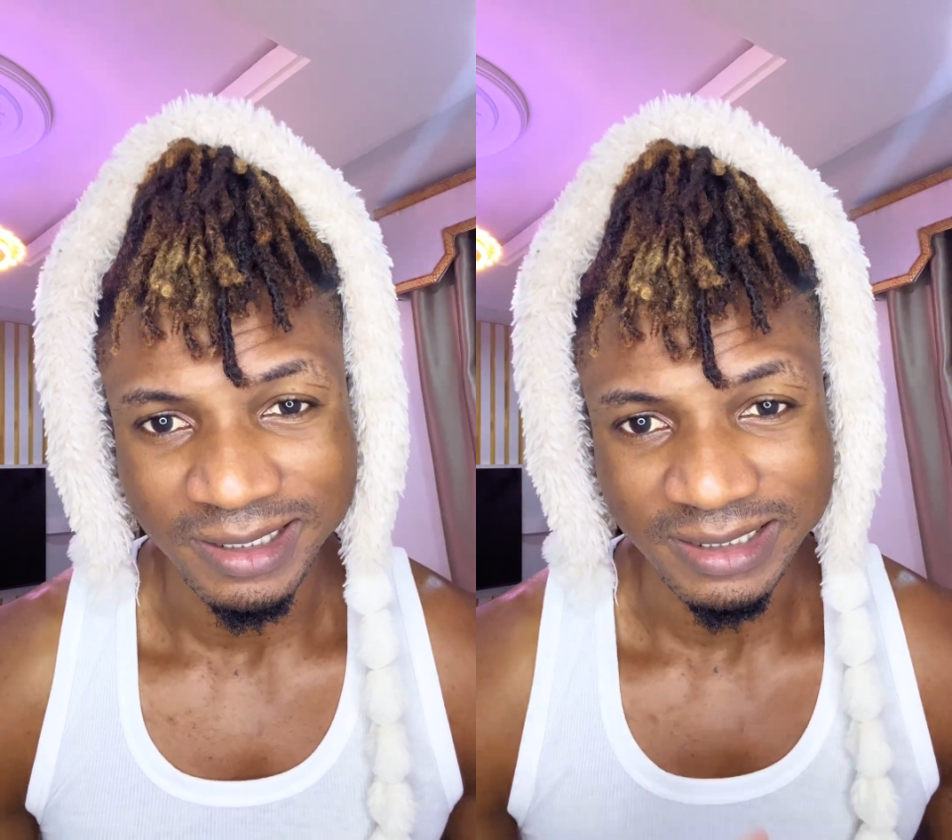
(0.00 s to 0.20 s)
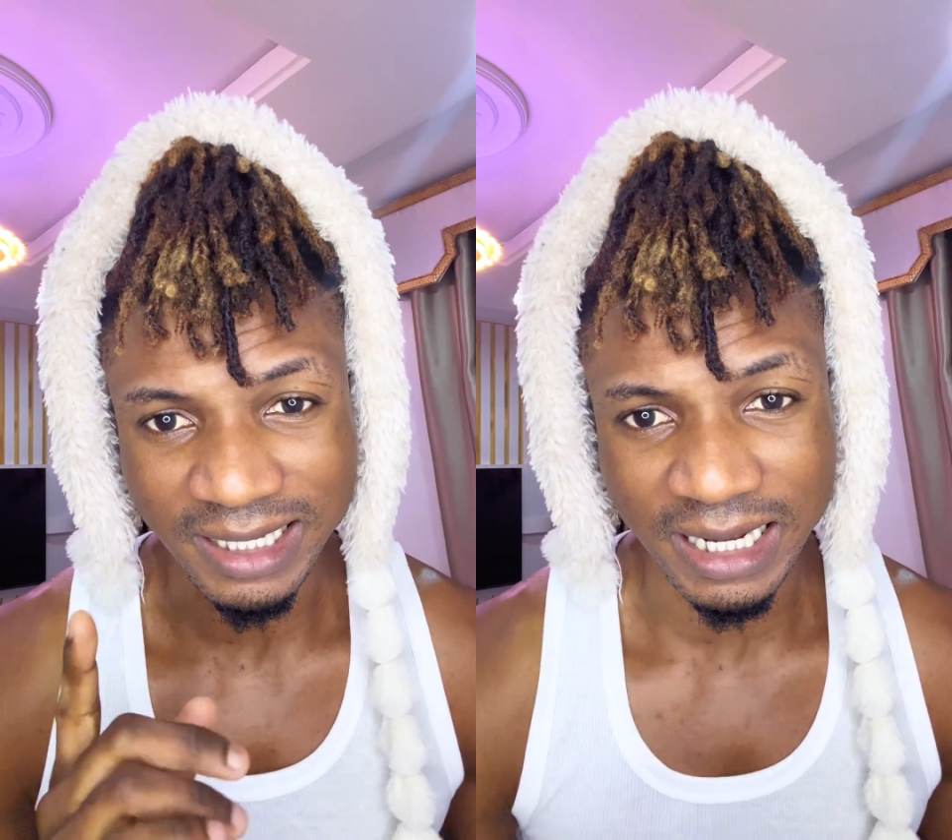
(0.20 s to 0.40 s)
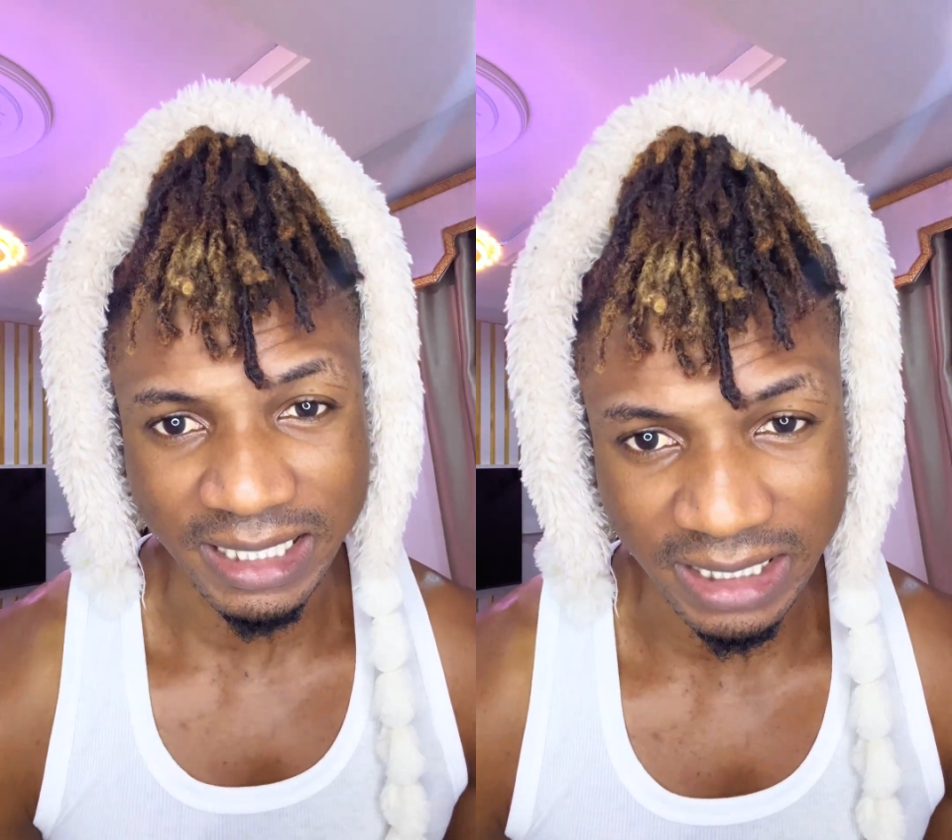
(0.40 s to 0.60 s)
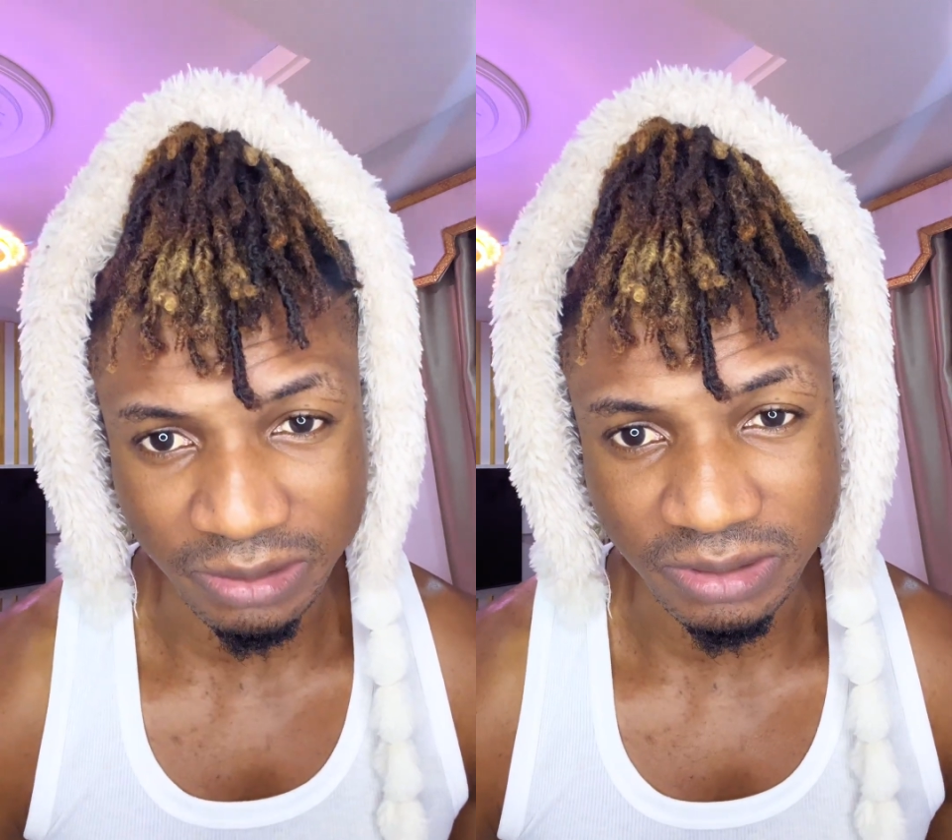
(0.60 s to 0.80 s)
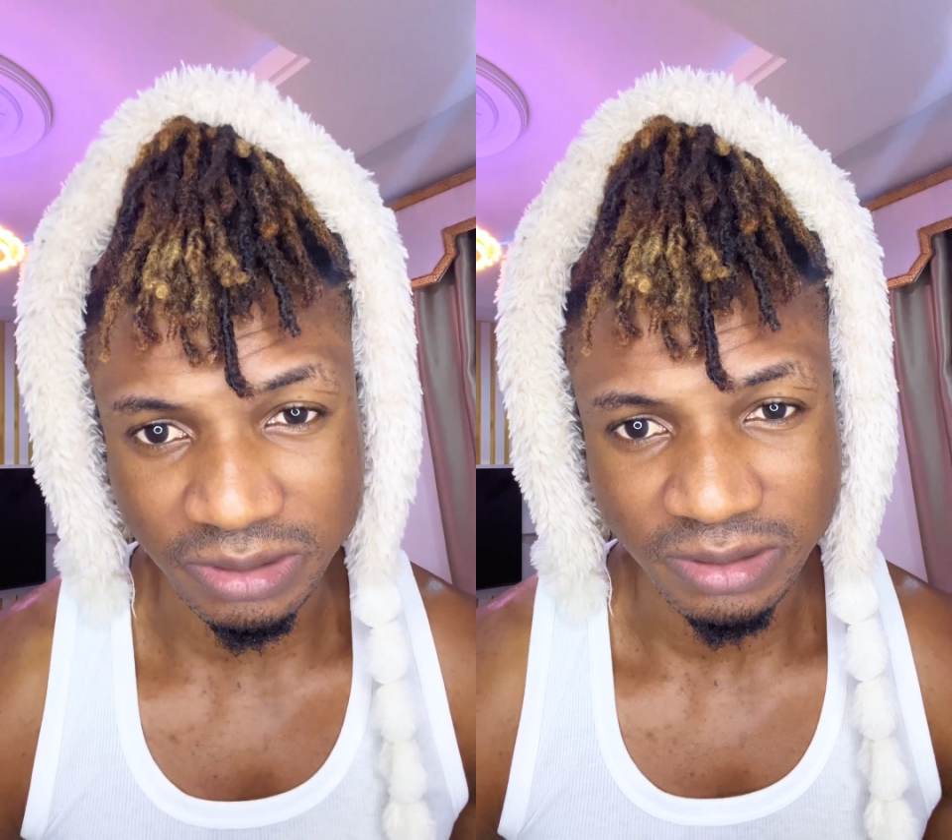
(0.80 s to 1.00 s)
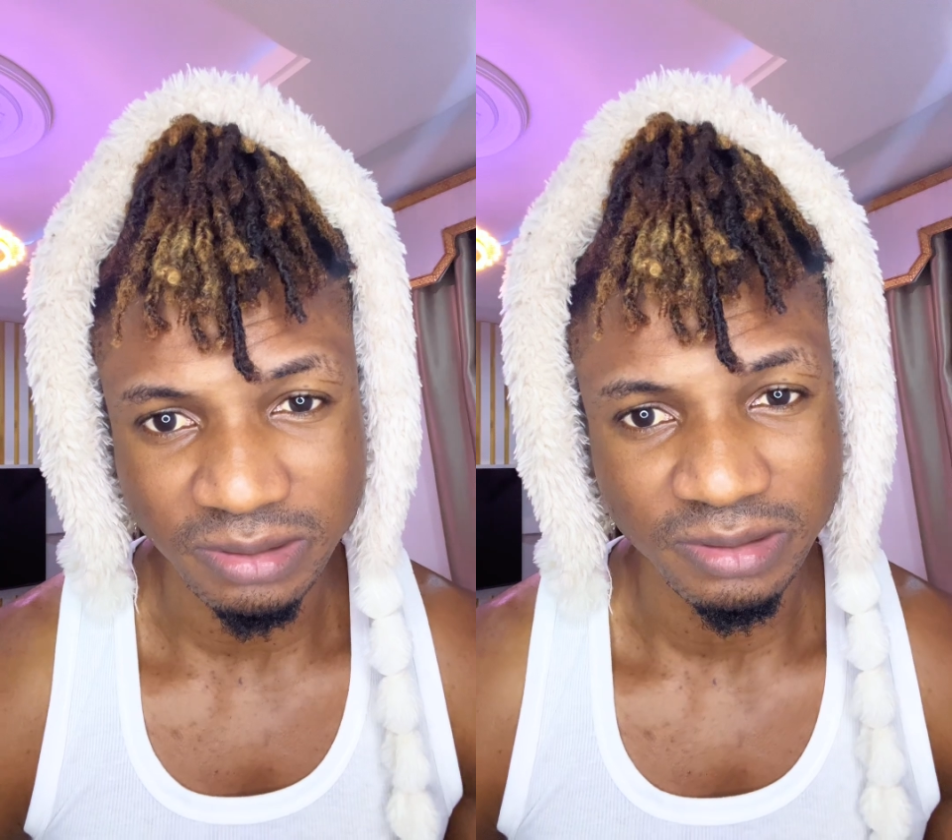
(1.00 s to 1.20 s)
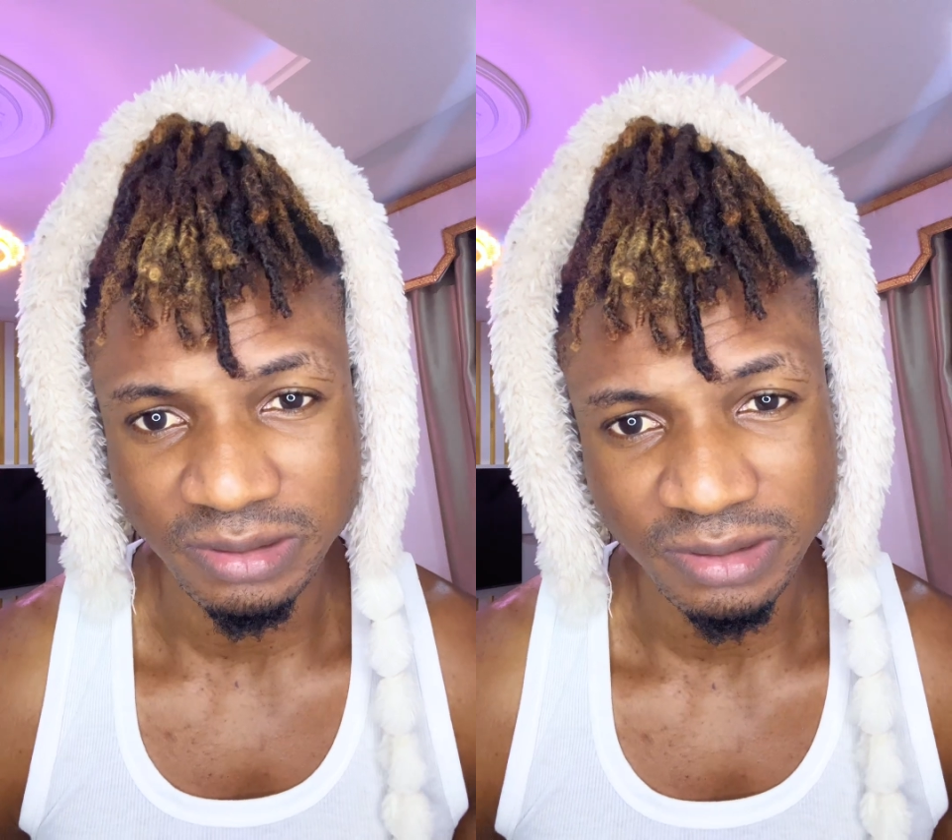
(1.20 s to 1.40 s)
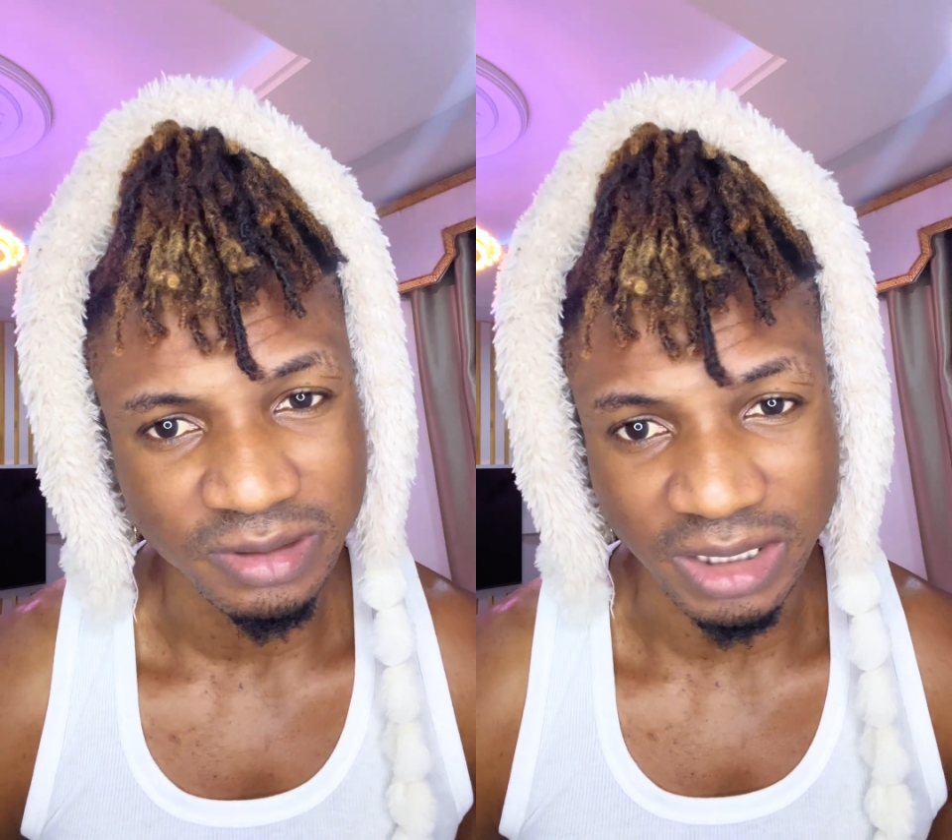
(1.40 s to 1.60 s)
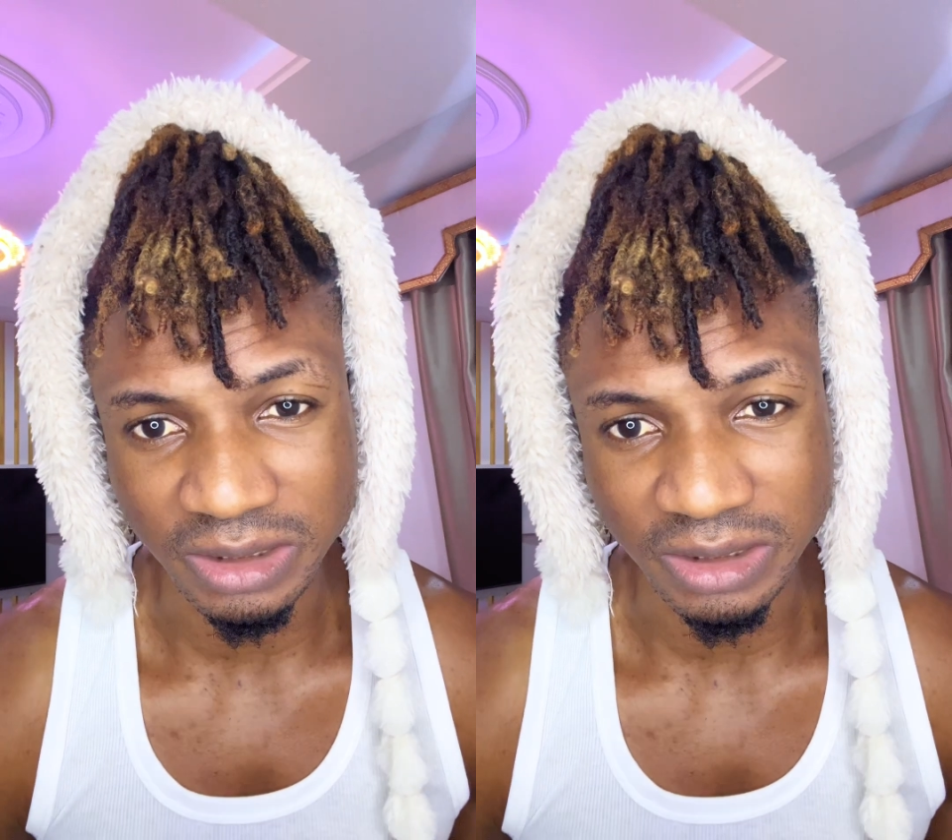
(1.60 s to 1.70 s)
That account, you're